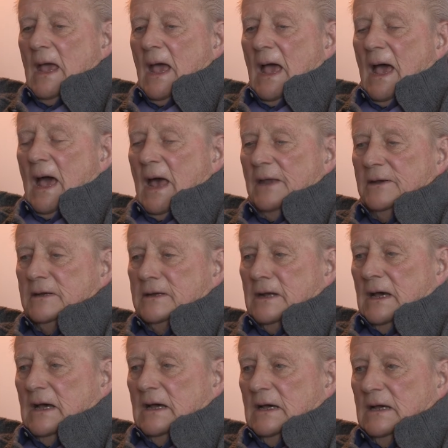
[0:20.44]
and
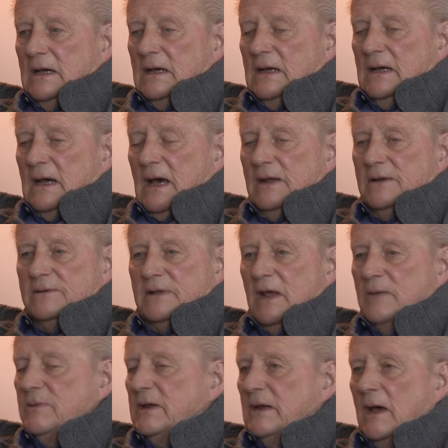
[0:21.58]
uh, and
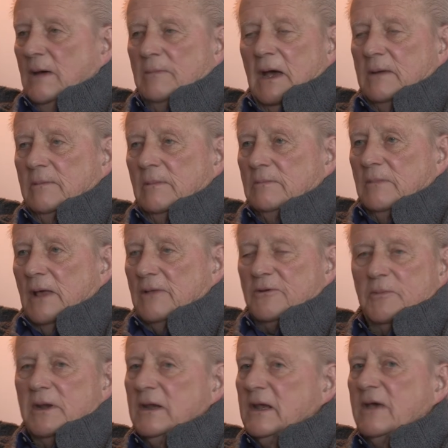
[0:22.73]
they'd been uh, my mother
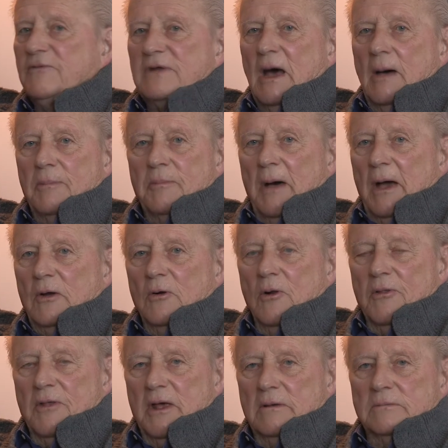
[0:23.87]
had been given up by all
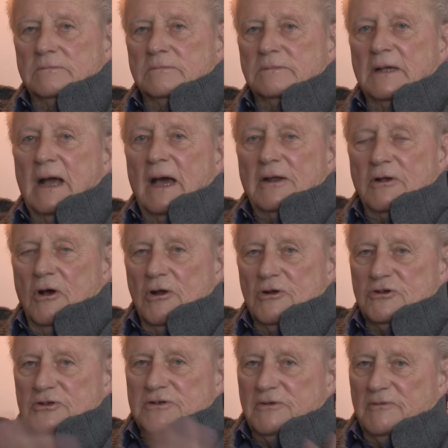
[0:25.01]
the
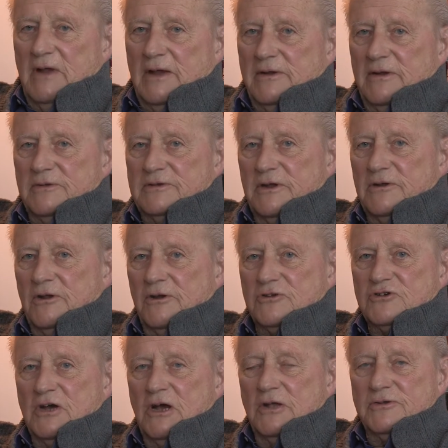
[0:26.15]
gynecologists of London said not a
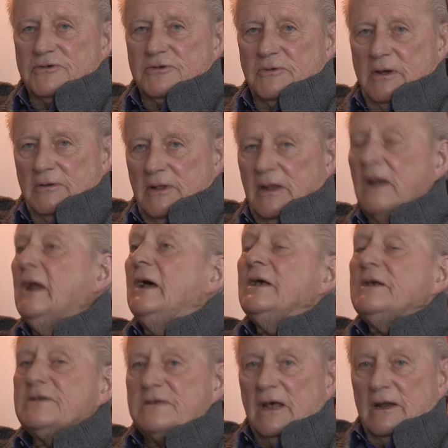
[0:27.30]
chance you know and then
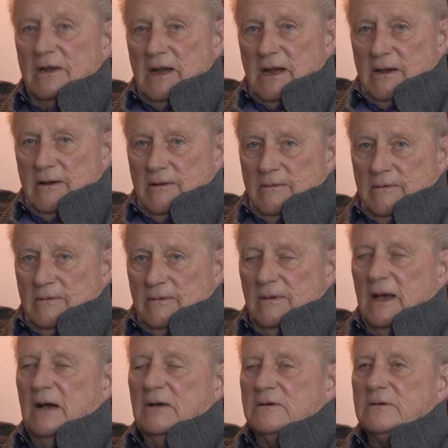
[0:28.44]
suddenly
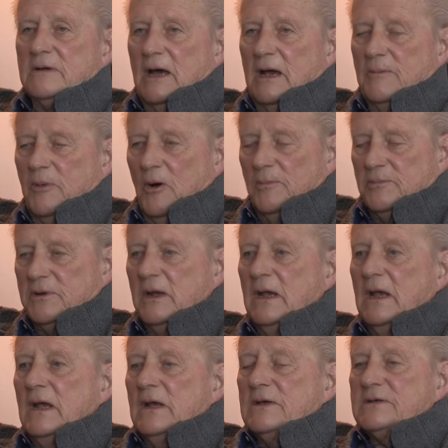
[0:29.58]
out I popped.
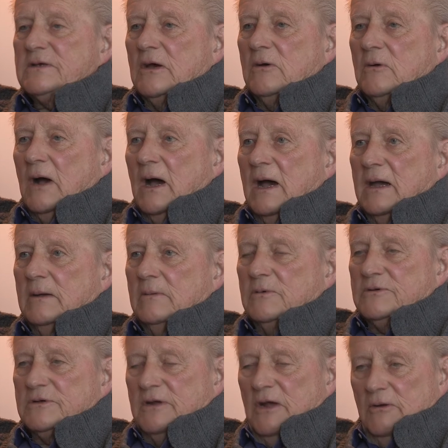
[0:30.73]
So I
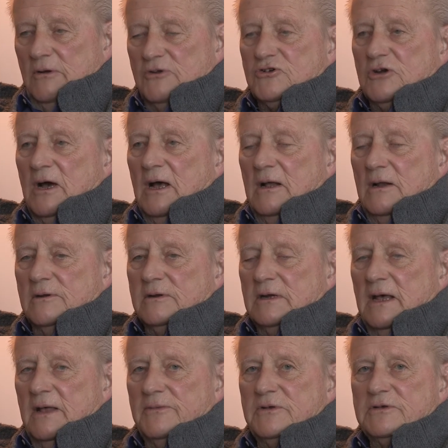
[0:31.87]
was an only child and
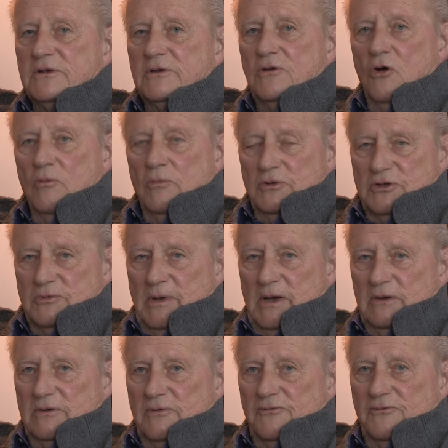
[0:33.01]
had this enormous
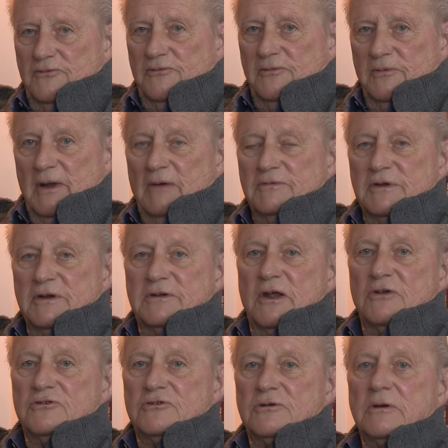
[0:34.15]
amount of love and
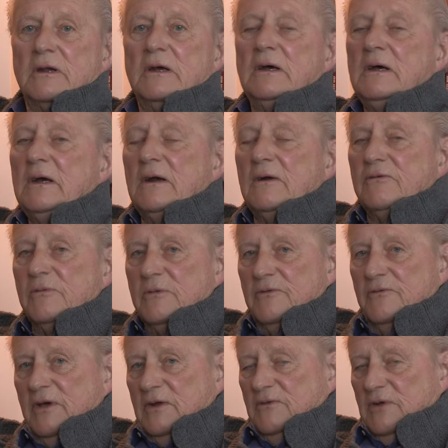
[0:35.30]
attention from the
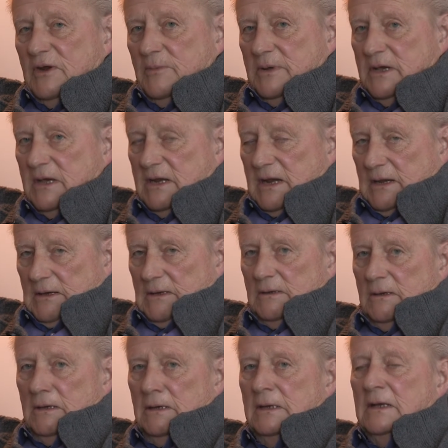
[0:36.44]
very, very beginning.
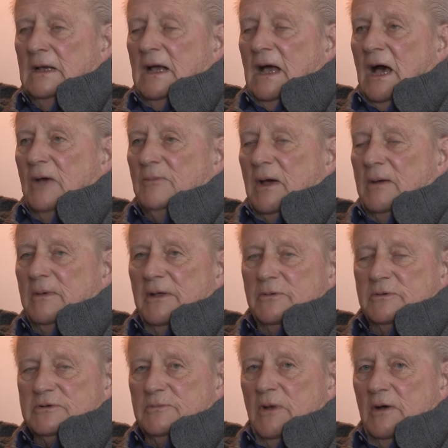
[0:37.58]
And my mother
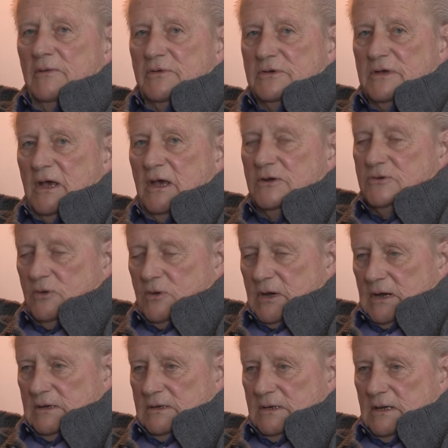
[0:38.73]
was a marvelous
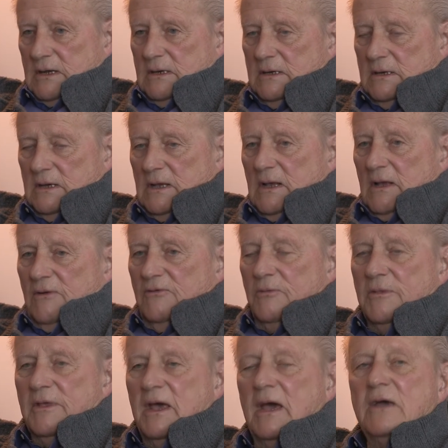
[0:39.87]
educator
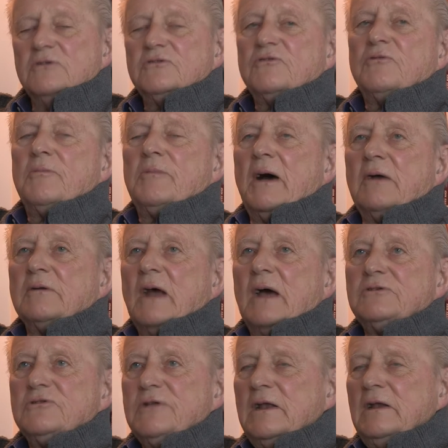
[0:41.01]
from the age of about, I
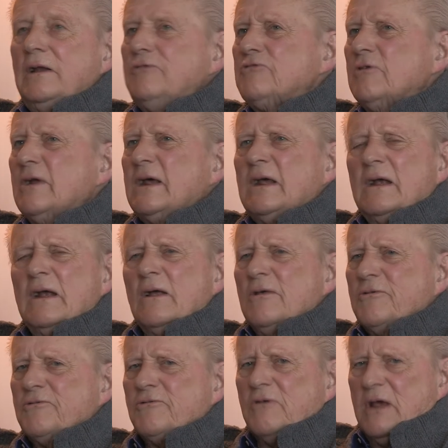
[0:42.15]
should think, literally
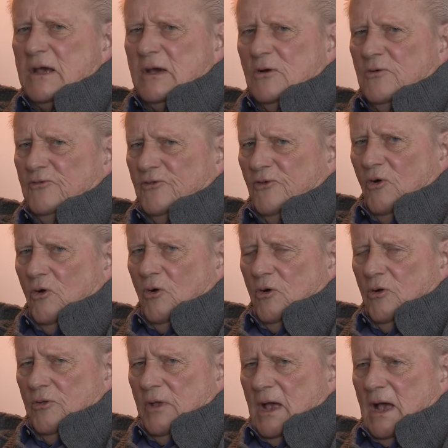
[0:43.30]
three or
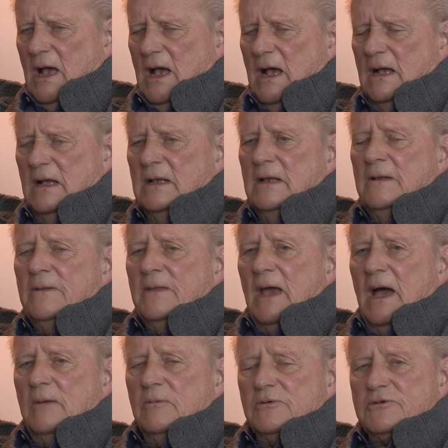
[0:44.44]
four. Uh,
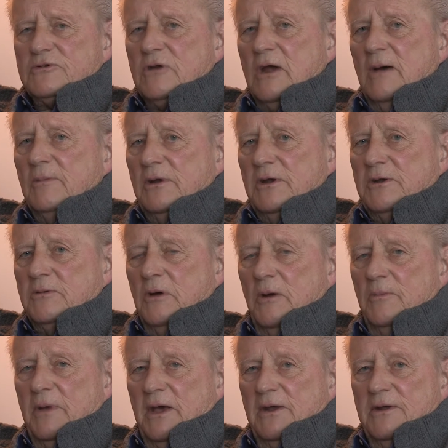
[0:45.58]
I would scramble into her
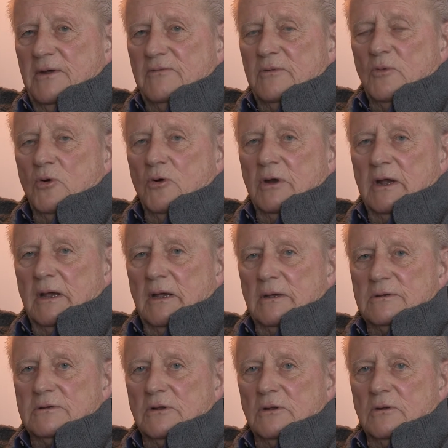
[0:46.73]
bed every morning,
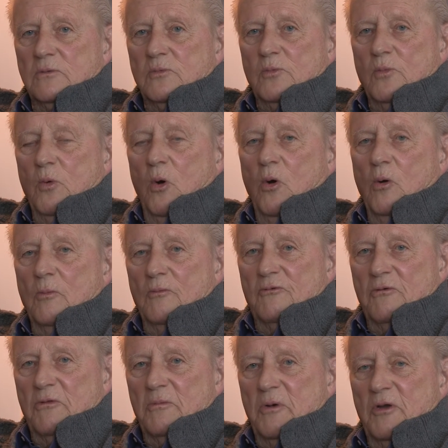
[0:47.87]
still warm
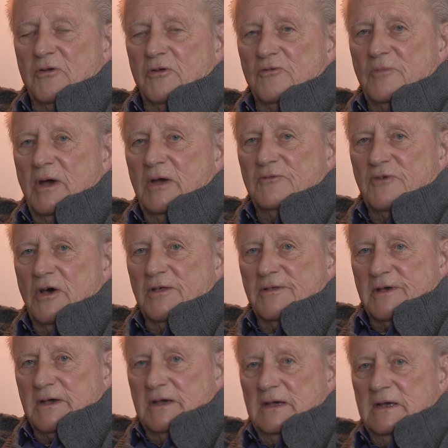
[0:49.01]
from the body of my
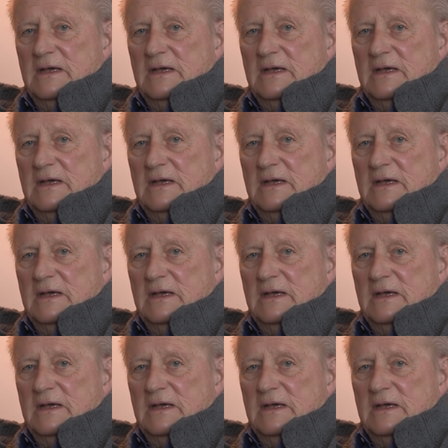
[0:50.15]
father,